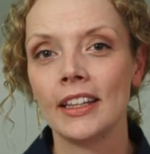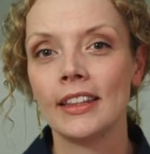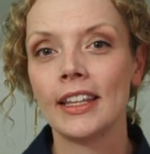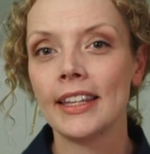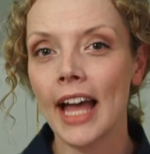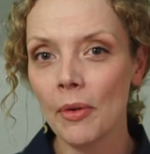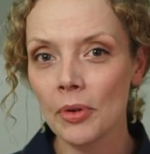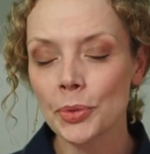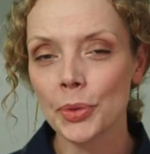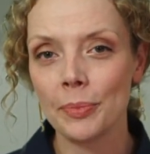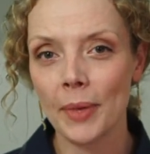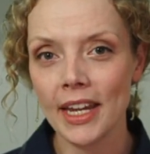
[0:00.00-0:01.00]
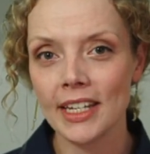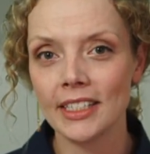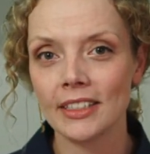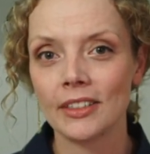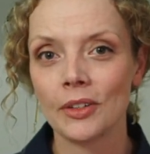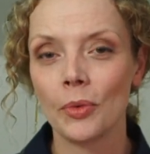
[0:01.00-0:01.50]
then that will
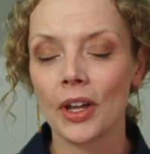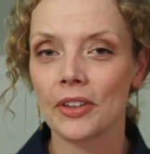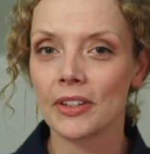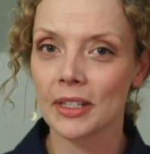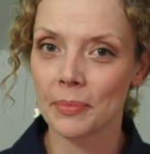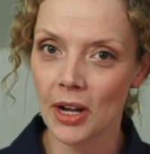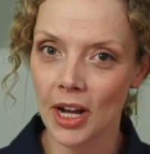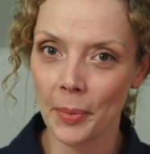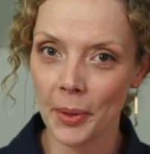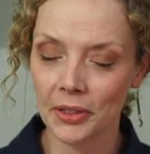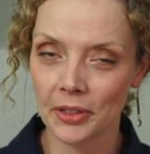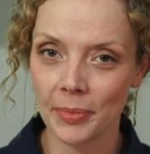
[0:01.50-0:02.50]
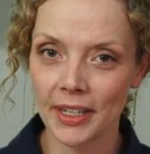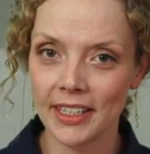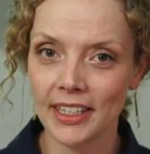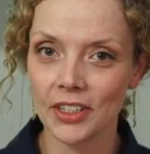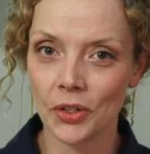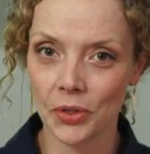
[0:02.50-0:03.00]
remain whether it is a popular
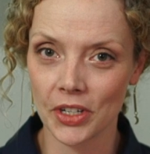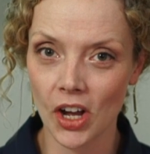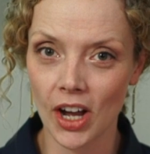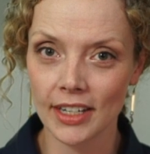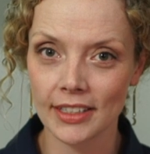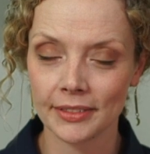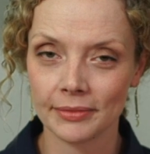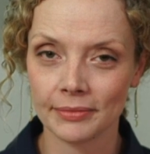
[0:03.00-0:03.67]
opinion or not.